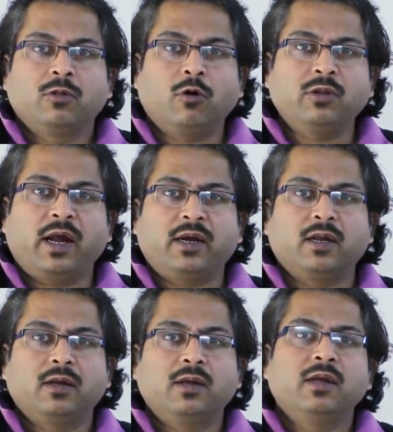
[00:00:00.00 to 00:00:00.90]
So
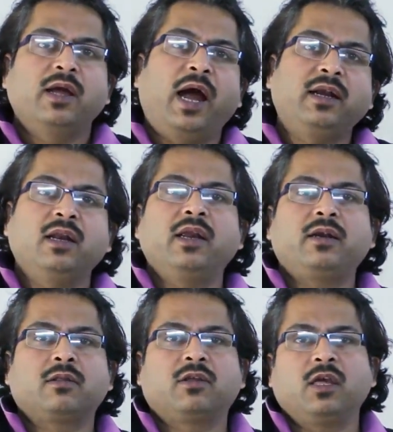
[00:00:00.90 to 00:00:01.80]
that at a
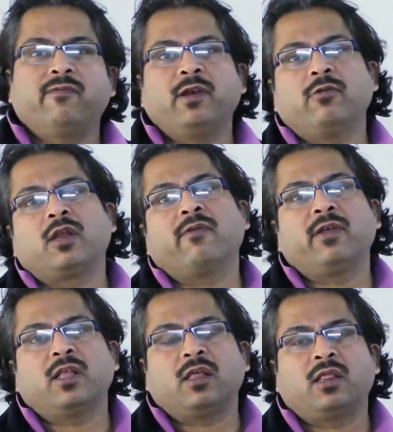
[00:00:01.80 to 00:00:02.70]
later stage when you are
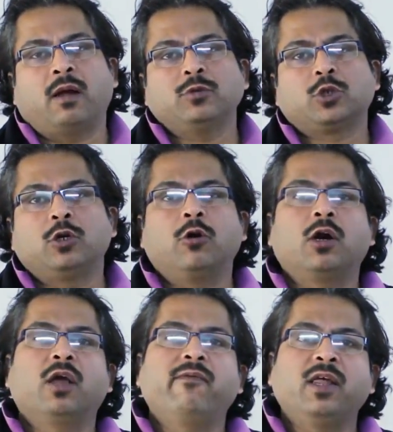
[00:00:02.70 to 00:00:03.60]
giving the exam, you should
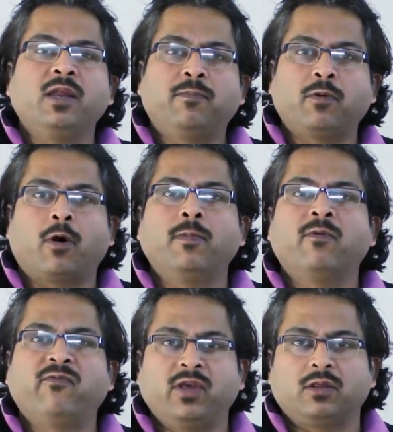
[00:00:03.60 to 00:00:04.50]
not have any
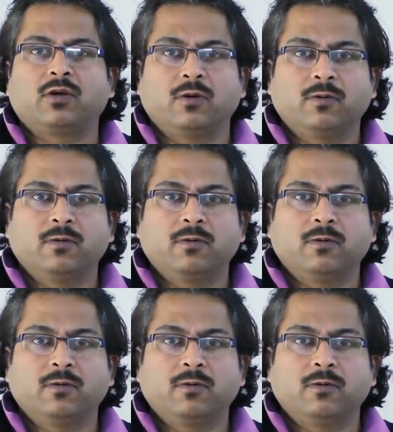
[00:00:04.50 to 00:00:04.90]
problem faced.